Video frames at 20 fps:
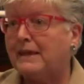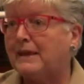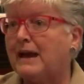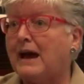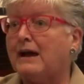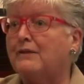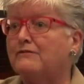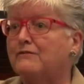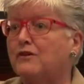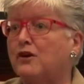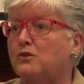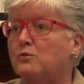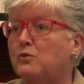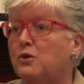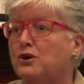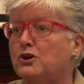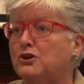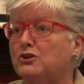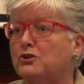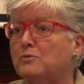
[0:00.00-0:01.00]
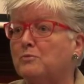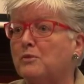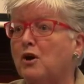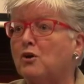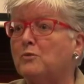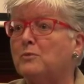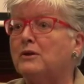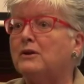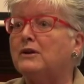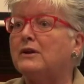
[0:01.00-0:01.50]
can't find work at the
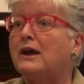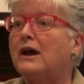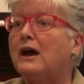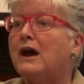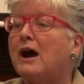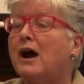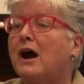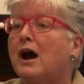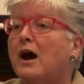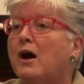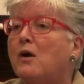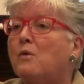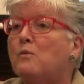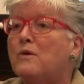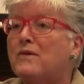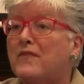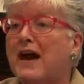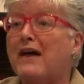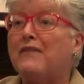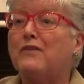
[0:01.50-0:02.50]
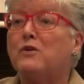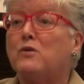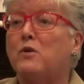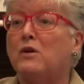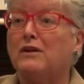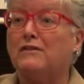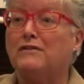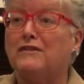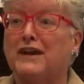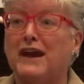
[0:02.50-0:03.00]
moment, without the
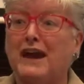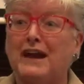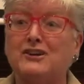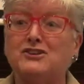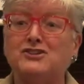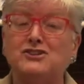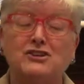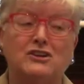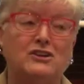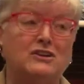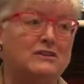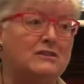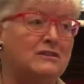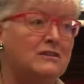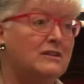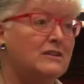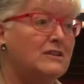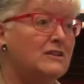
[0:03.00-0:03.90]
qualification,